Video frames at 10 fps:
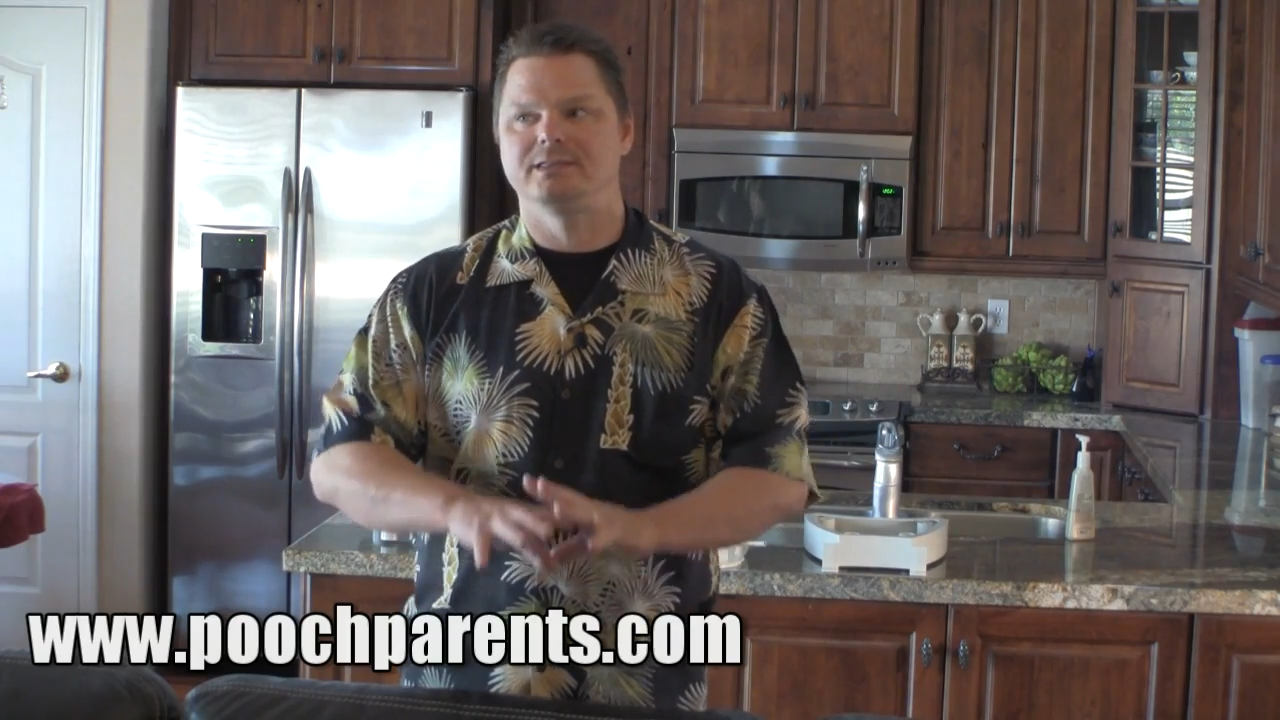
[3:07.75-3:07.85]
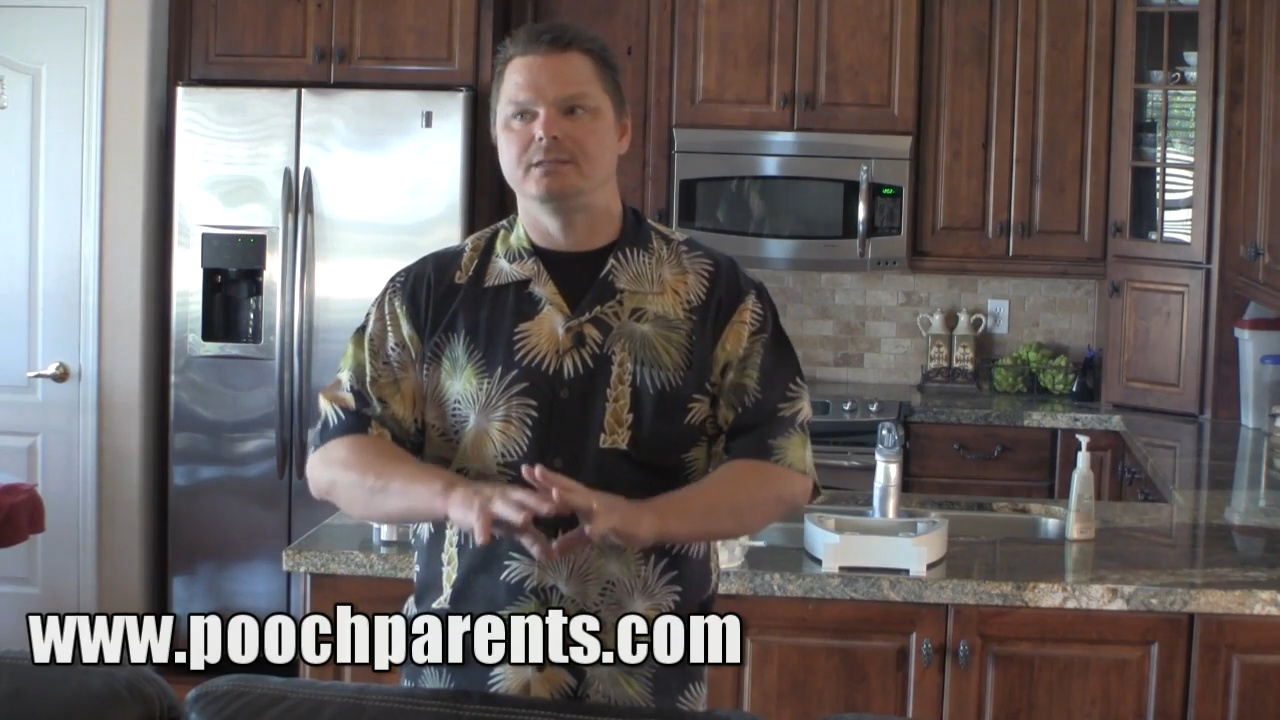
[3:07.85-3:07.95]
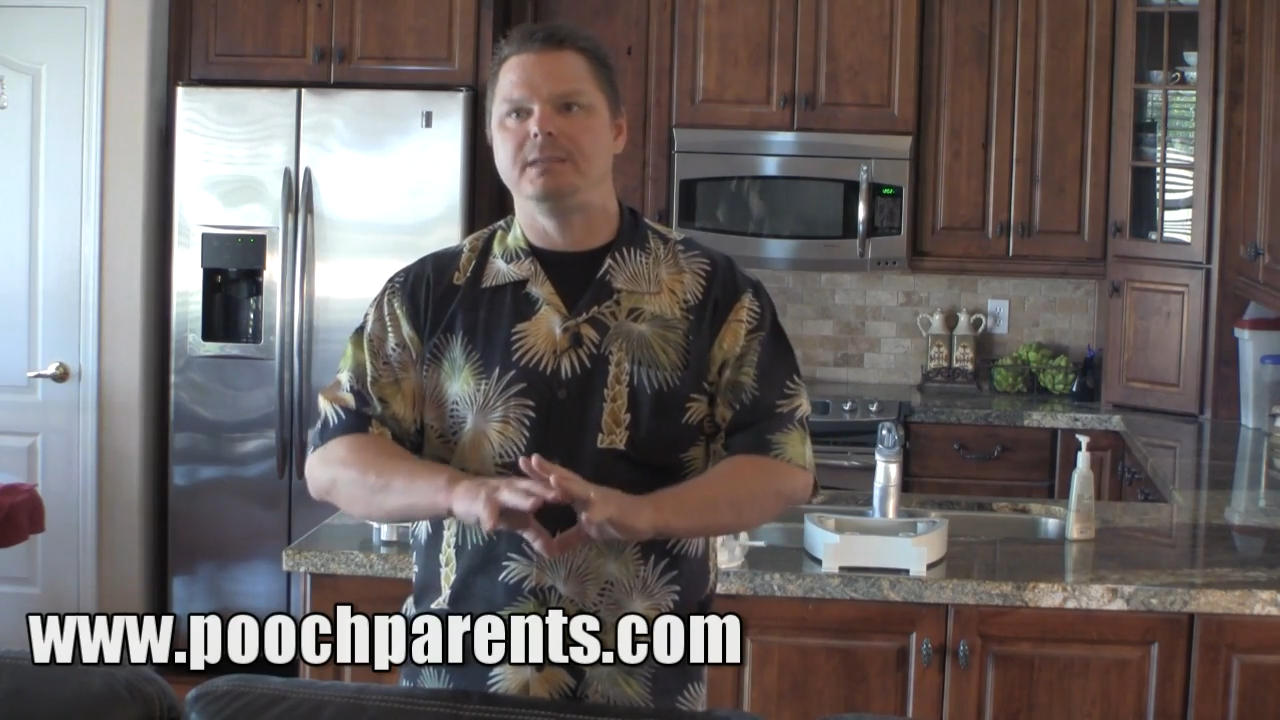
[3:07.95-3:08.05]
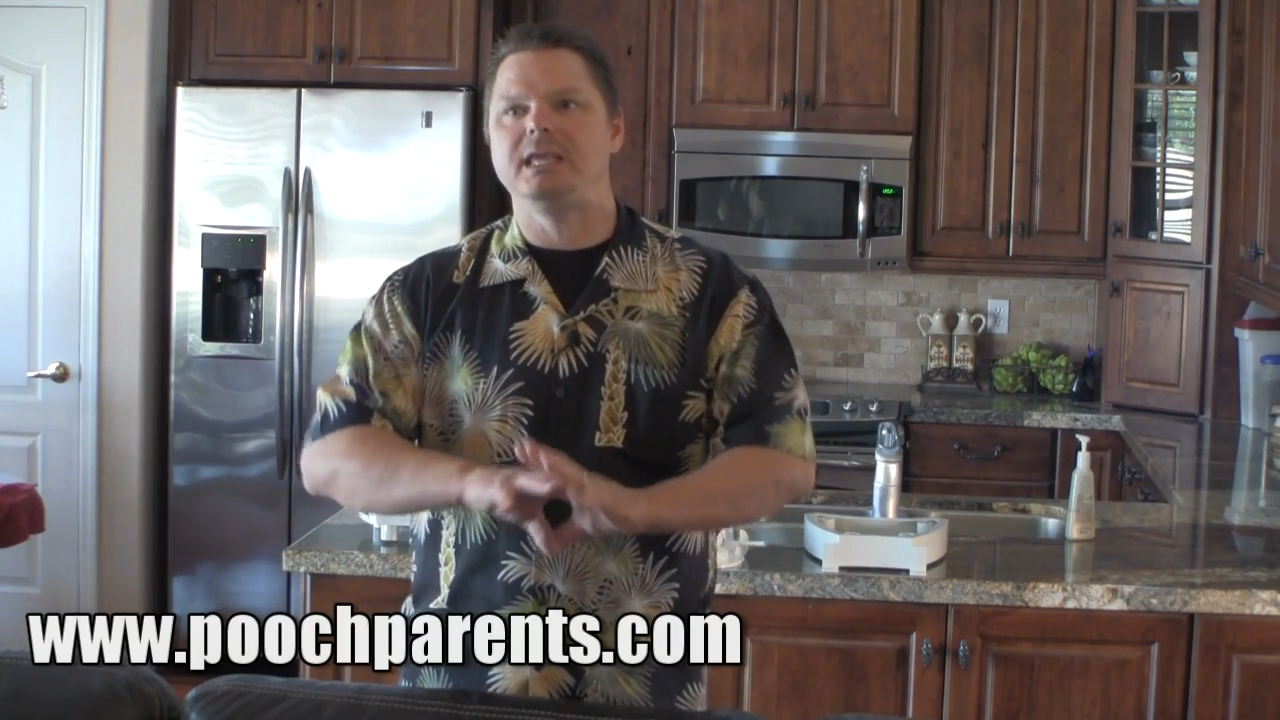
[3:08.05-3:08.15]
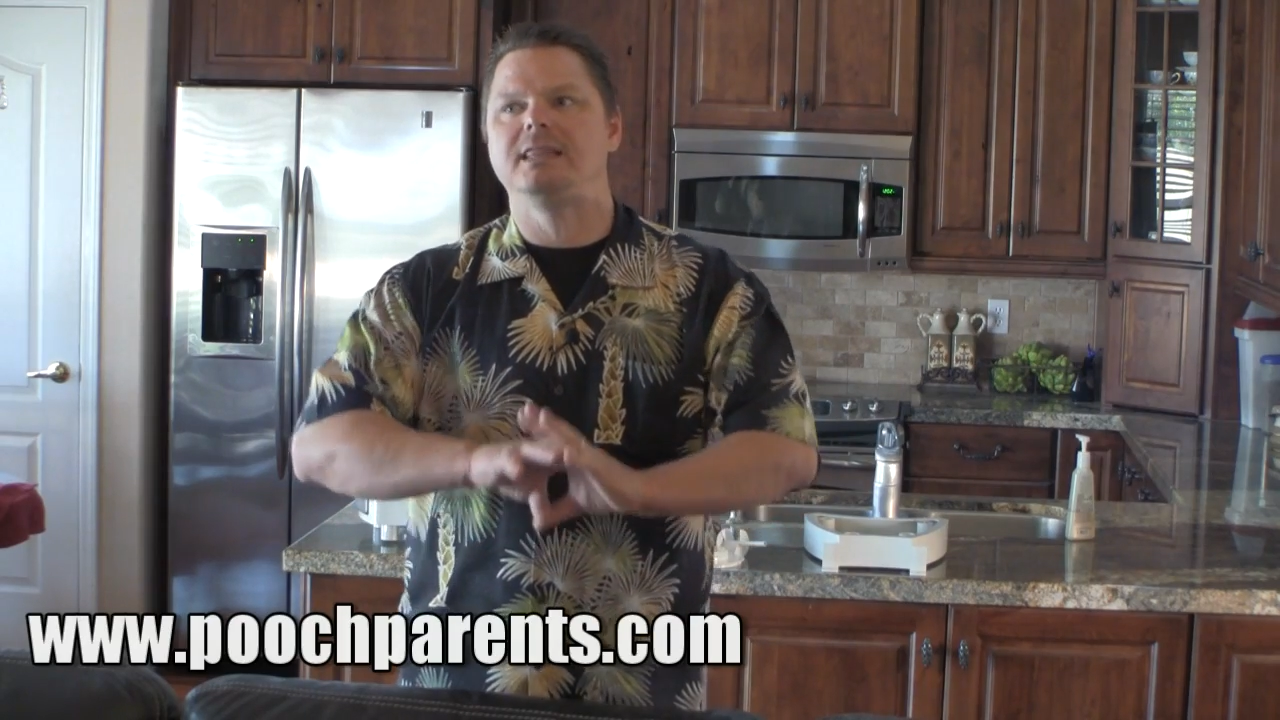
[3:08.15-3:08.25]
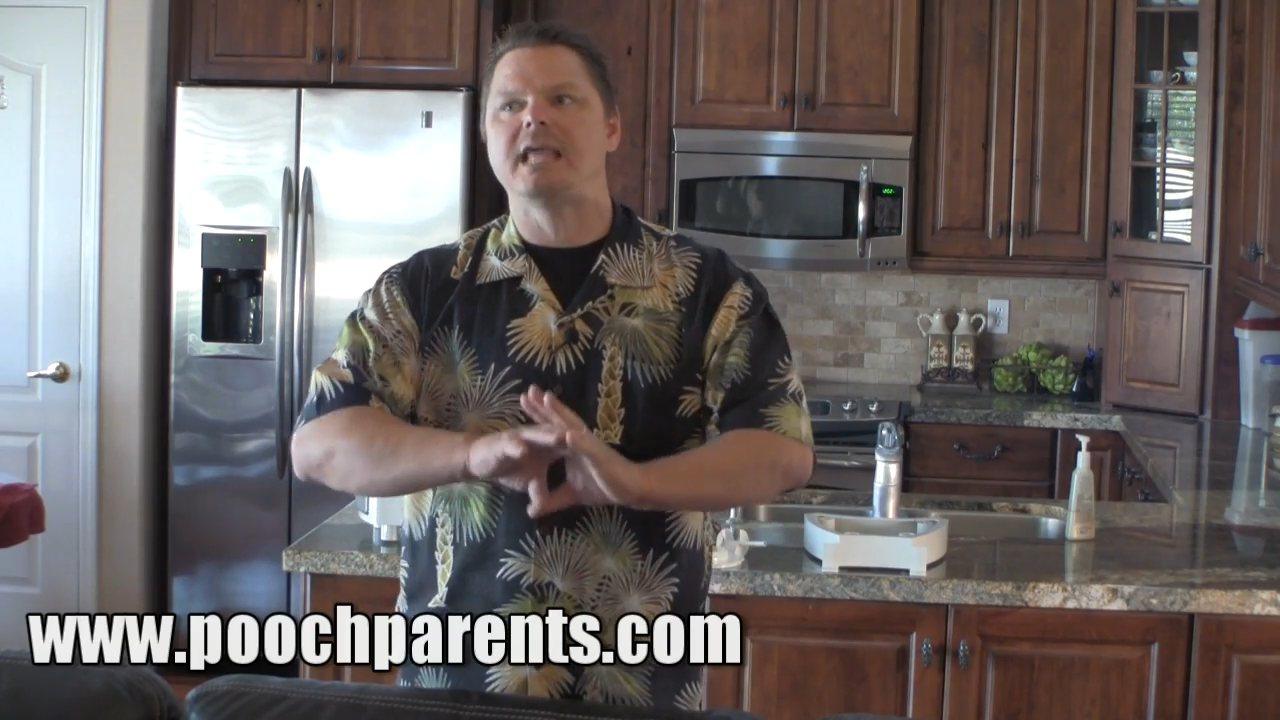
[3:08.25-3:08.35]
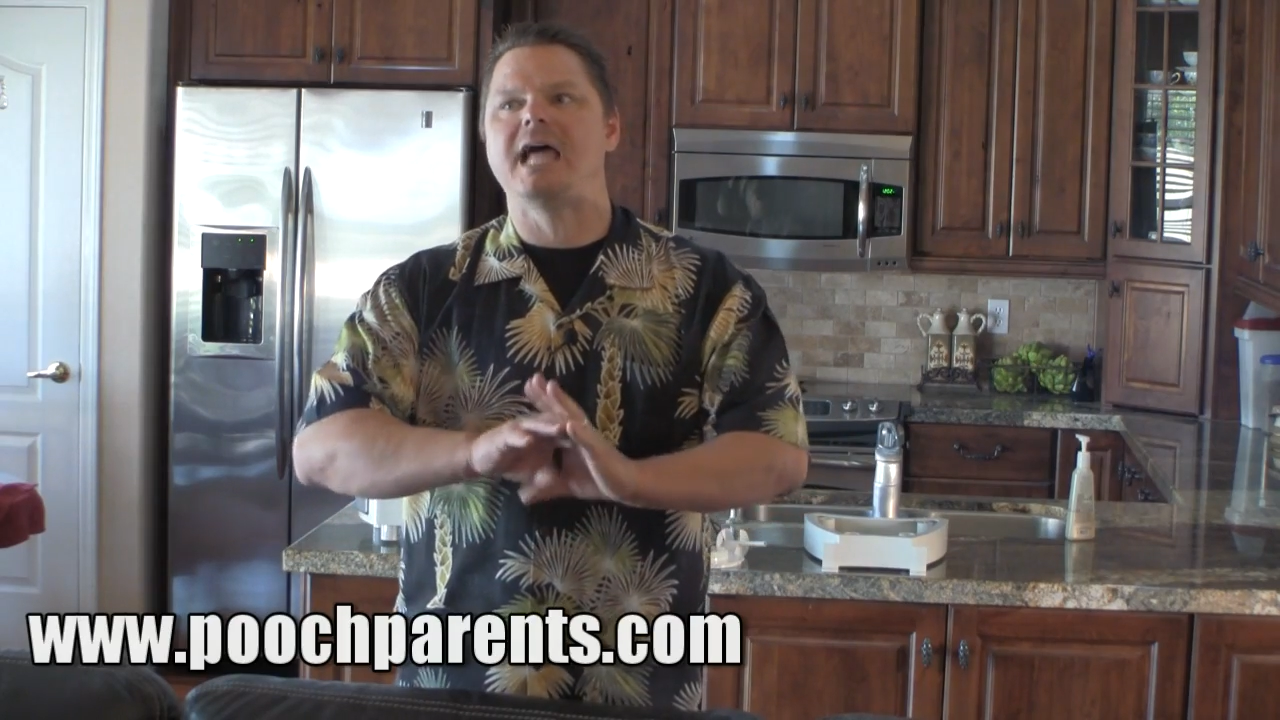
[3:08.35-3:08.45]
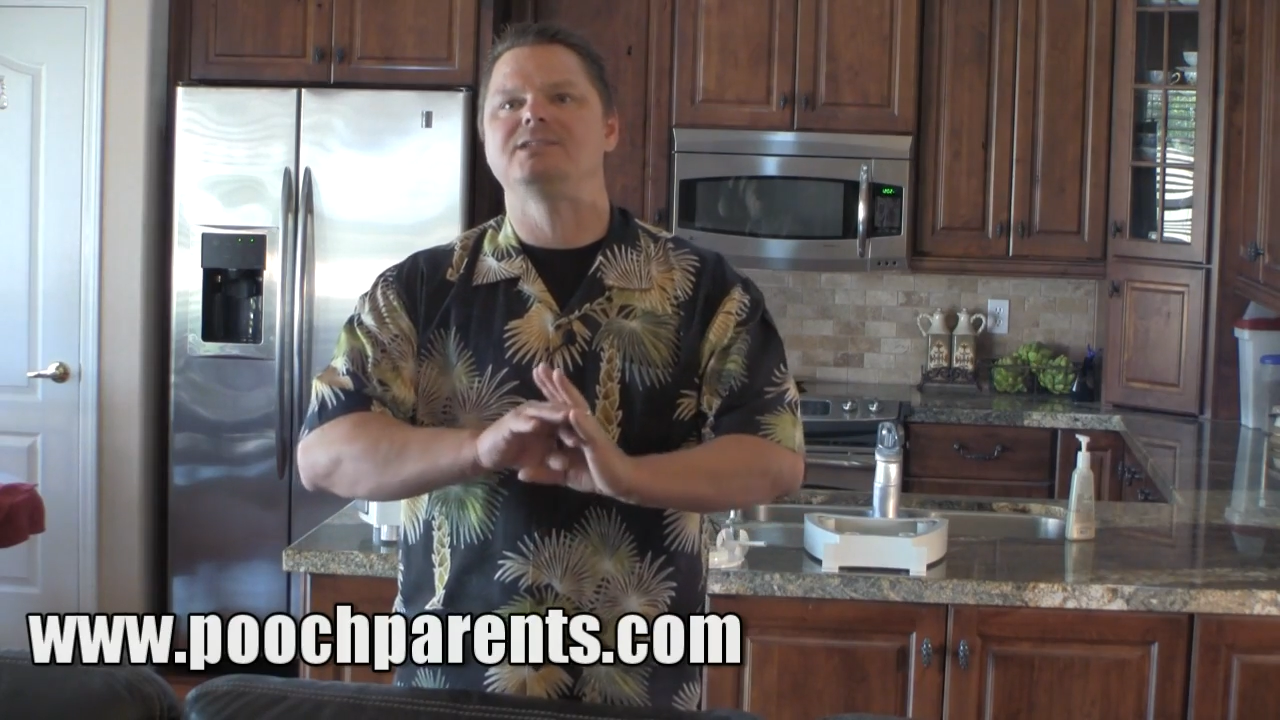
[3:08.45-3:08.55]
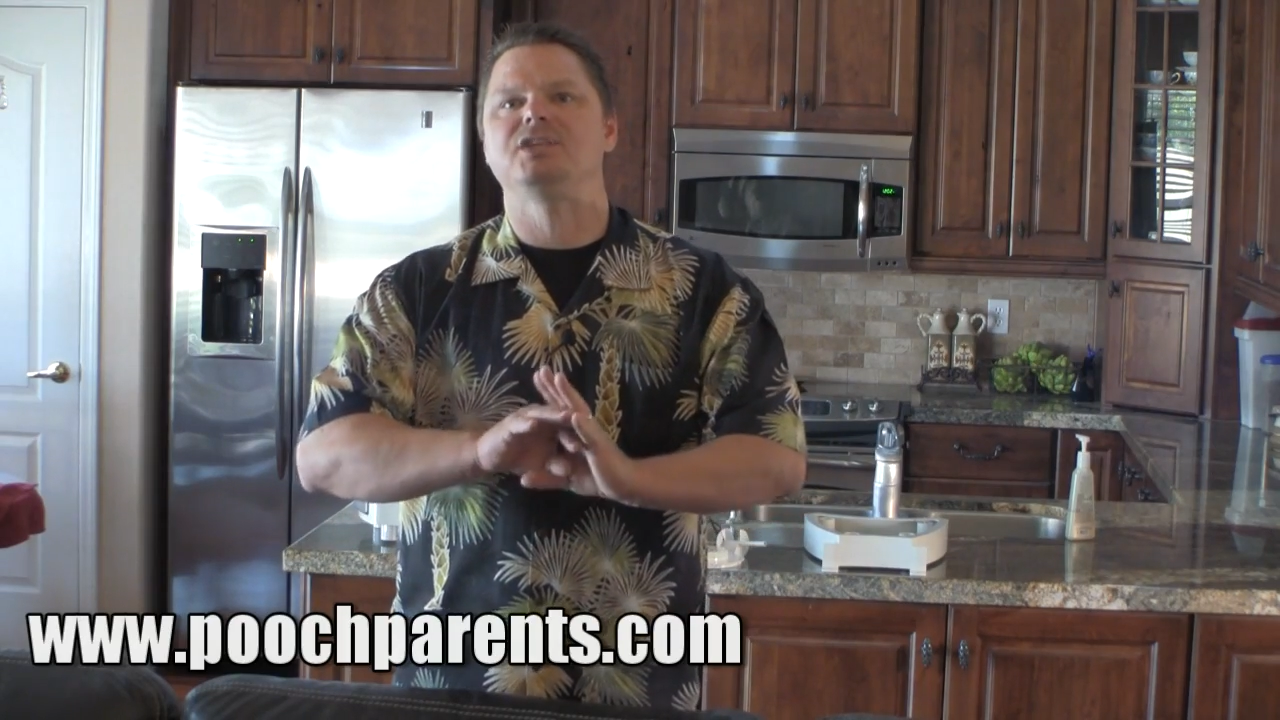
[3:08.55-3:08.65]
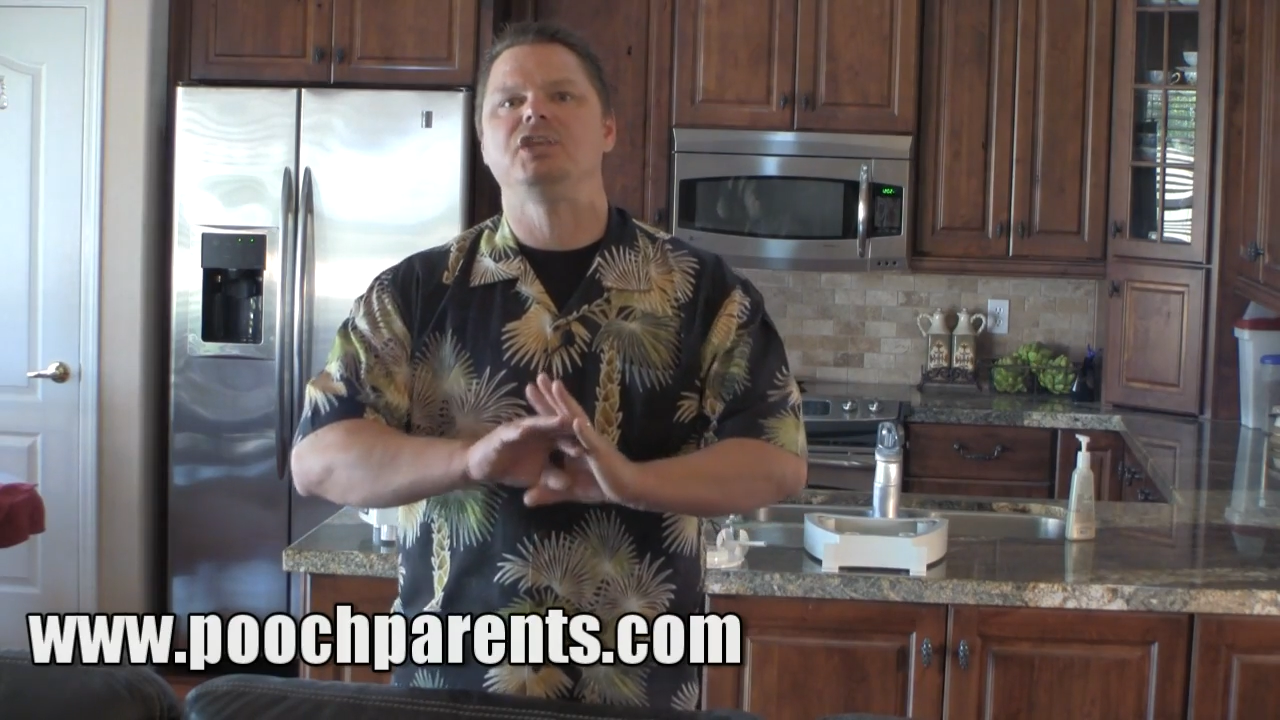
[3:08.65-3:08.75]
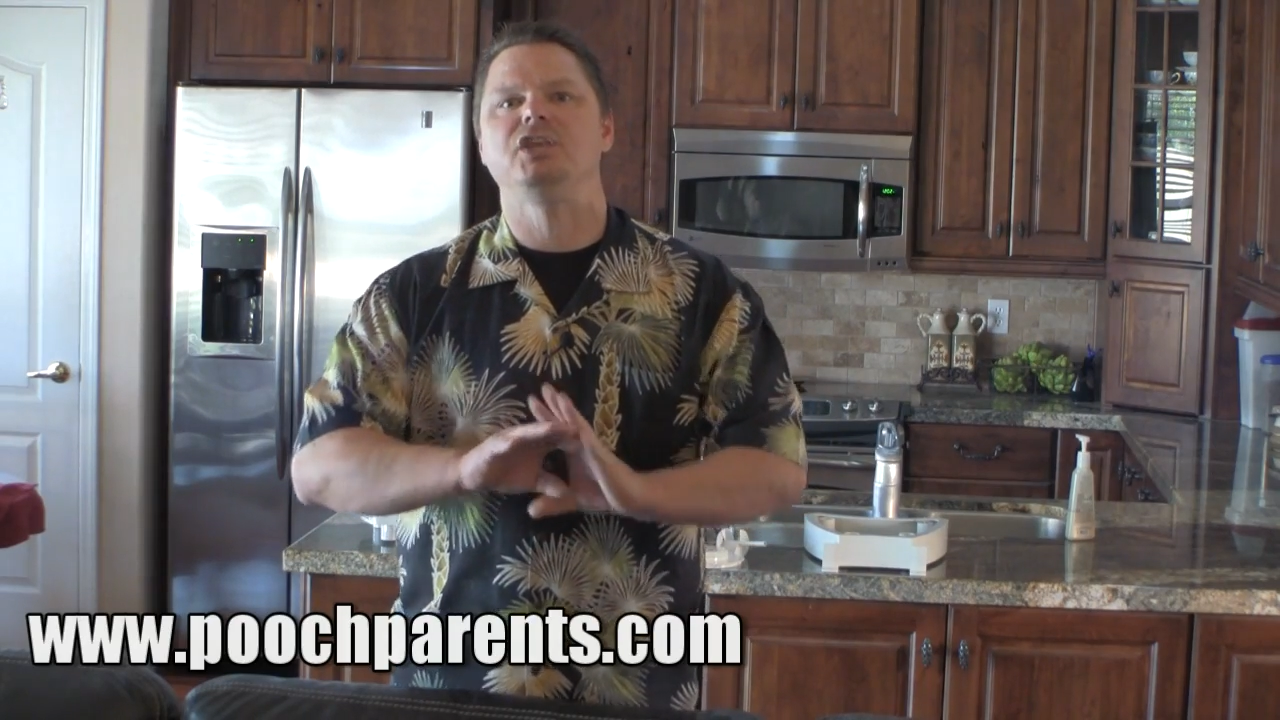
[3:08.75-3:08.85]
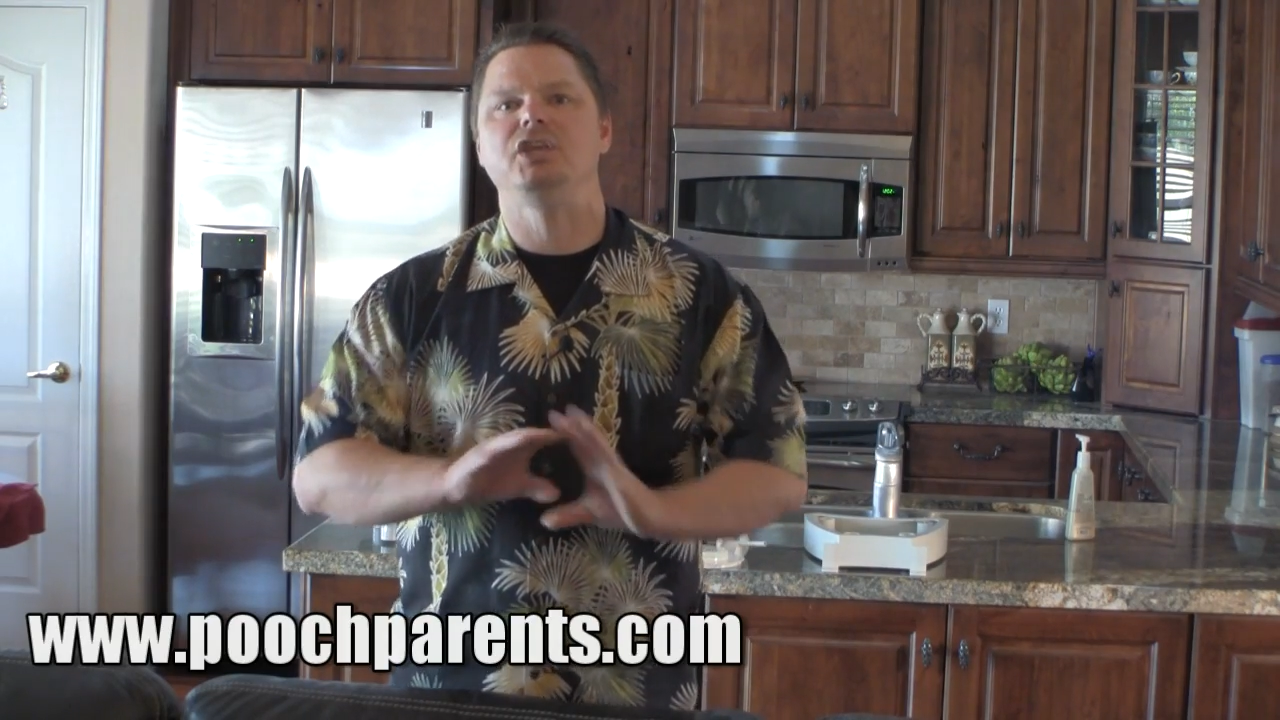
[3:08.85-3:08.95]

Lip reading: To me, that's